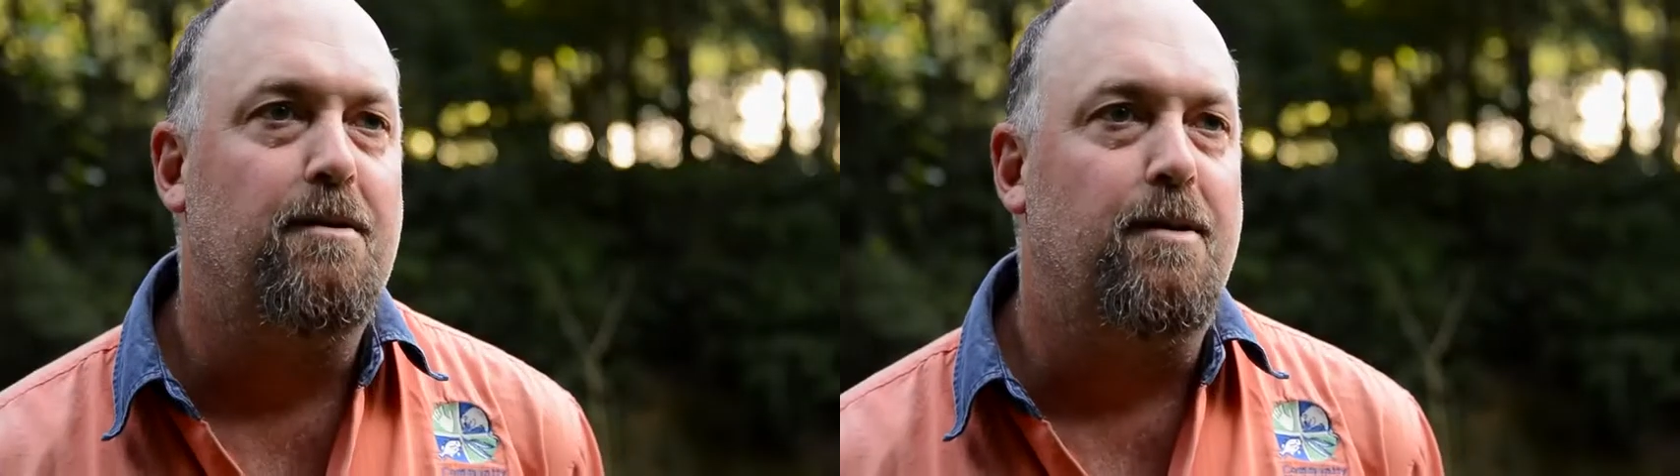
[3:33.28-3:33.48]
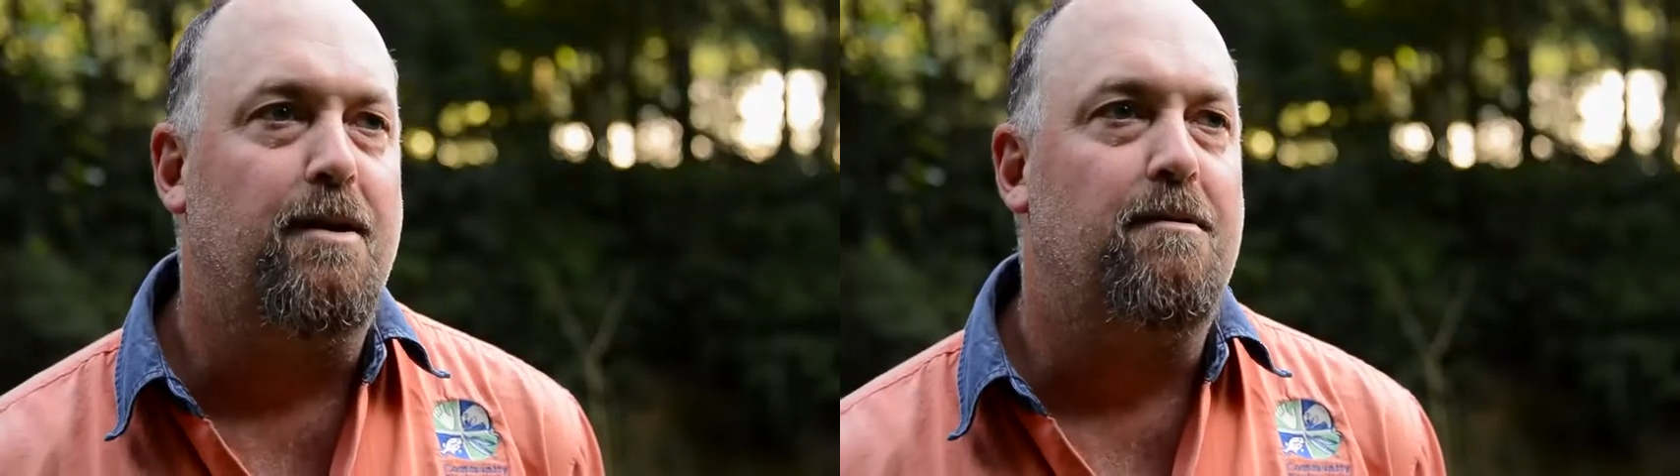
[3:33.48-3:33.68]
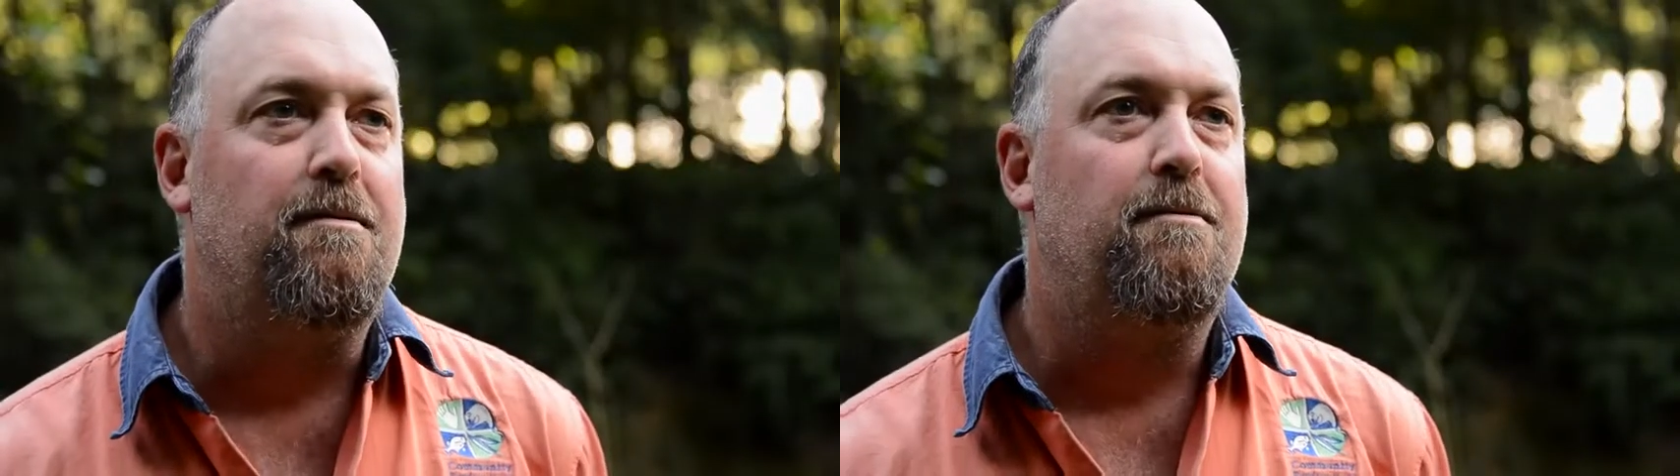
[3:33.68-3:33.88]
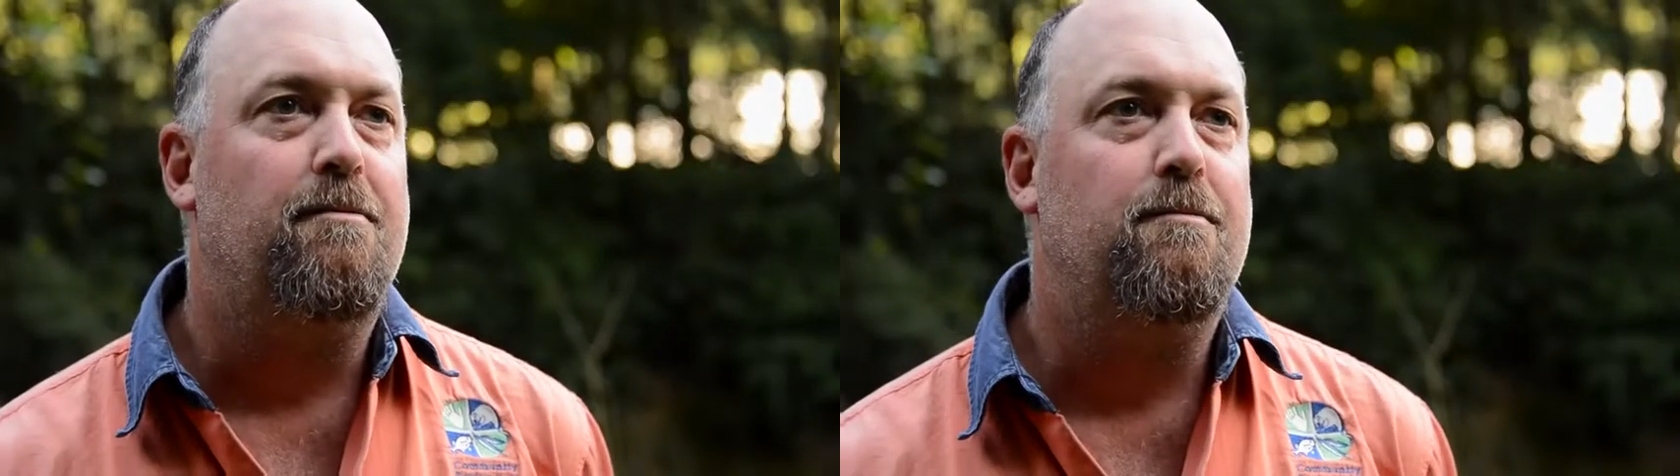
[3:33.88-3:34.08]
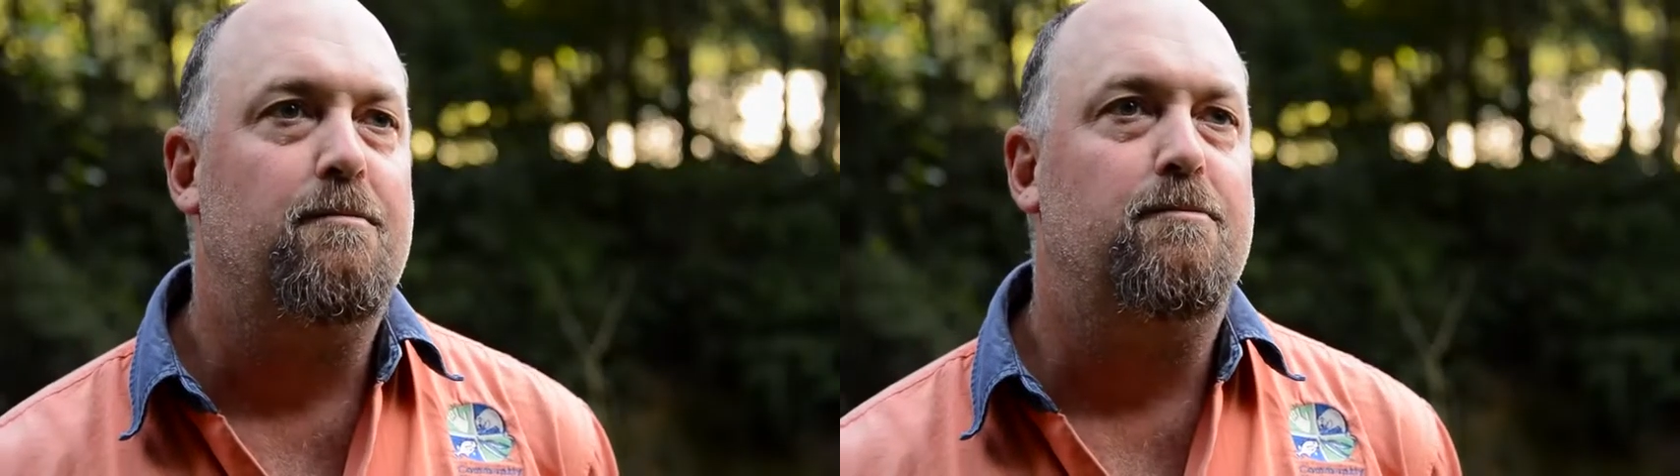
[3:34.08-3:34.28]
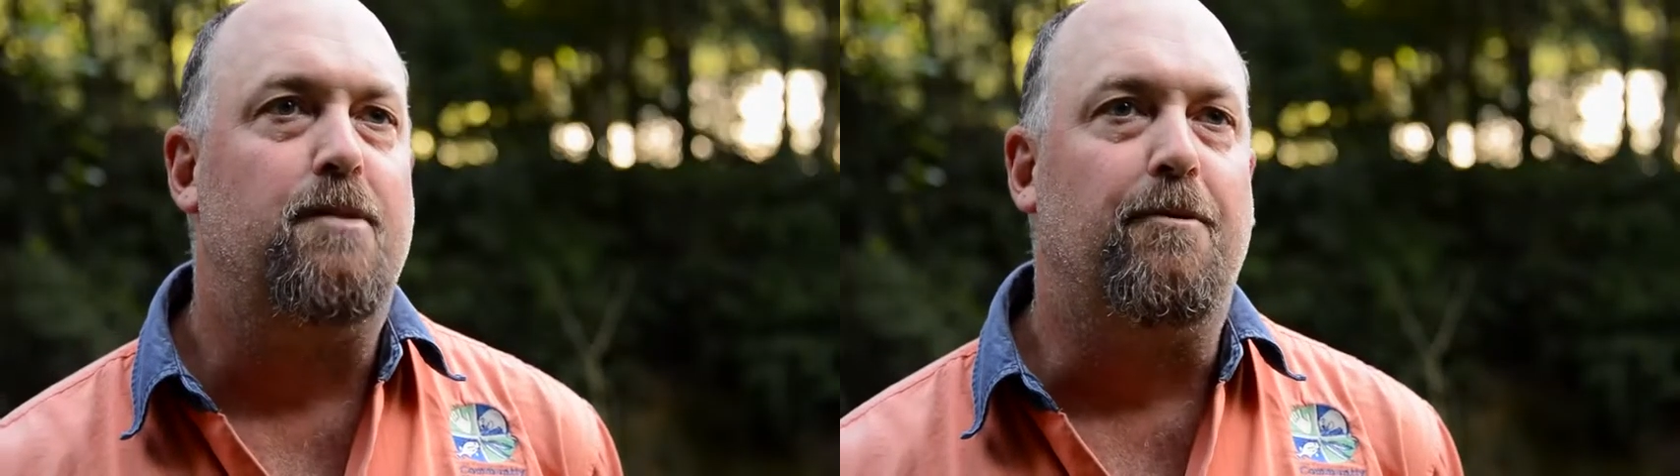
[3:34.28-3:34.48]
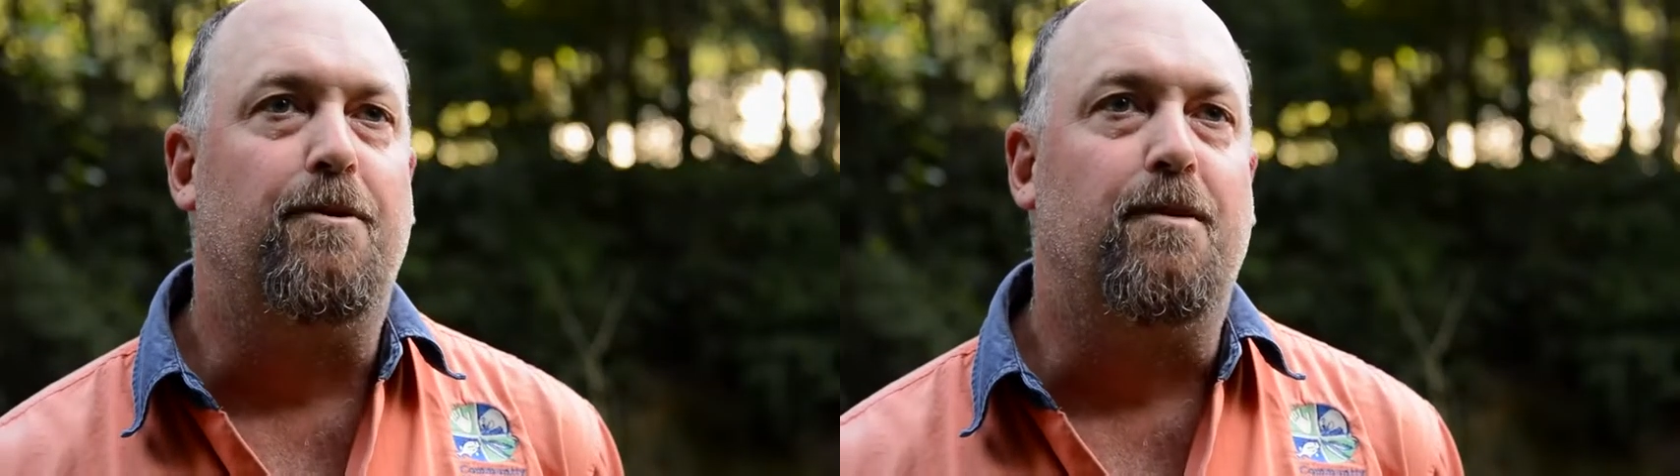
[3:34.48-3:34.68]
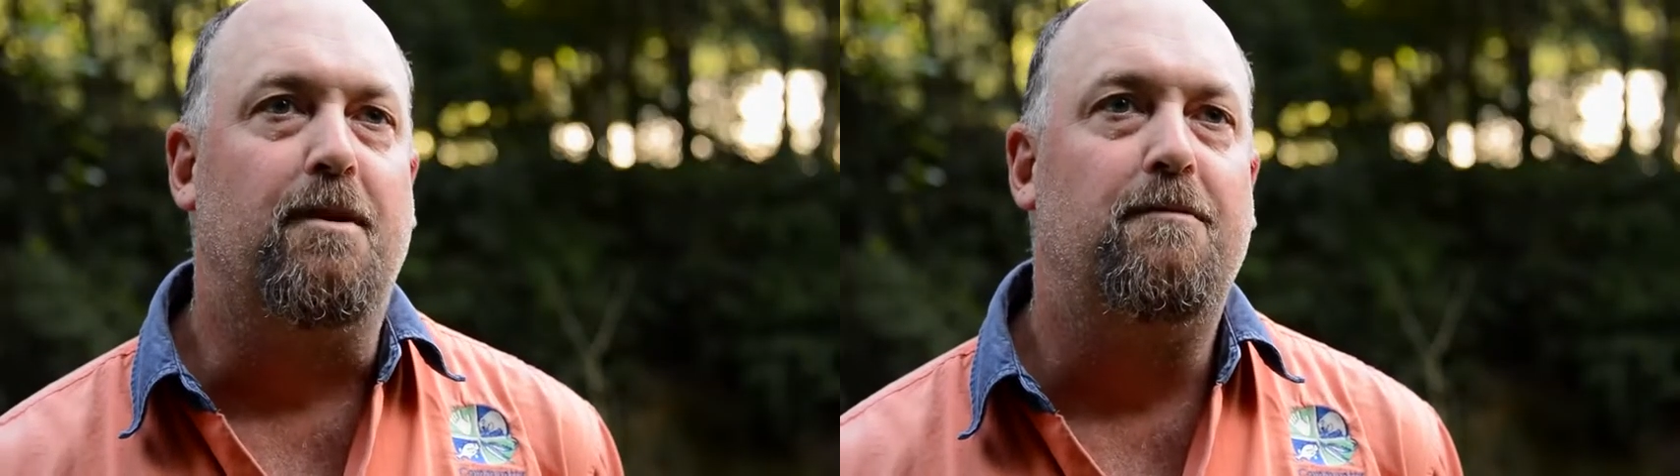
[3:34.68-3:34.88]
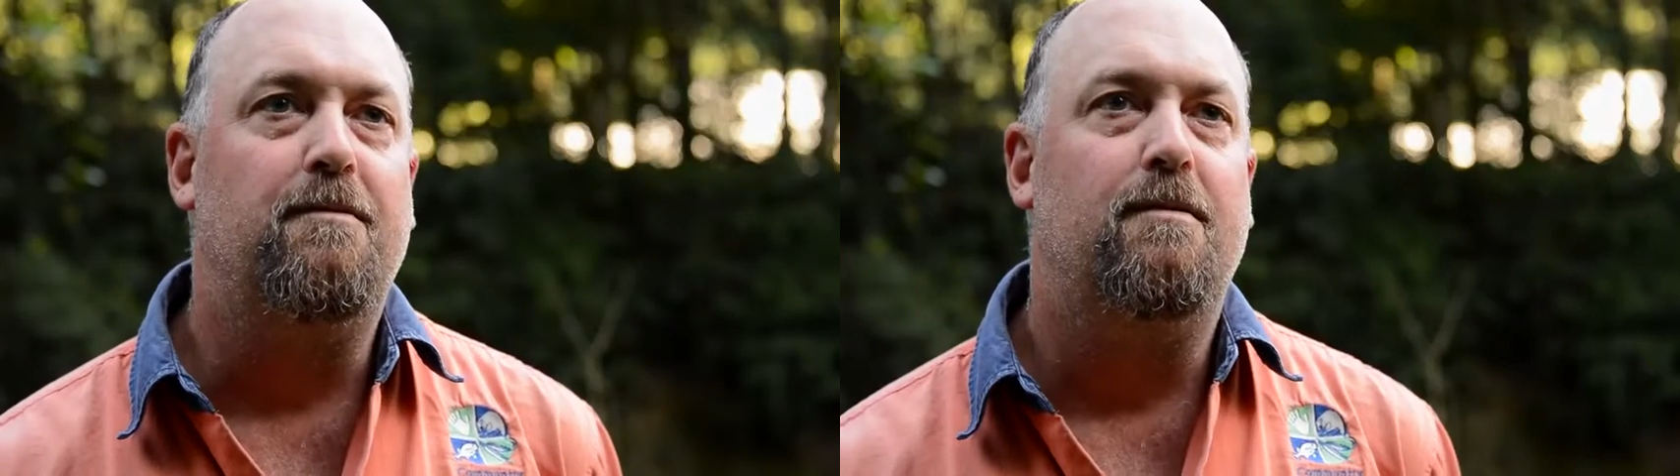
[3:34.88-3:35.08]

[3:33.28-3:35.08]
to me is where we all live.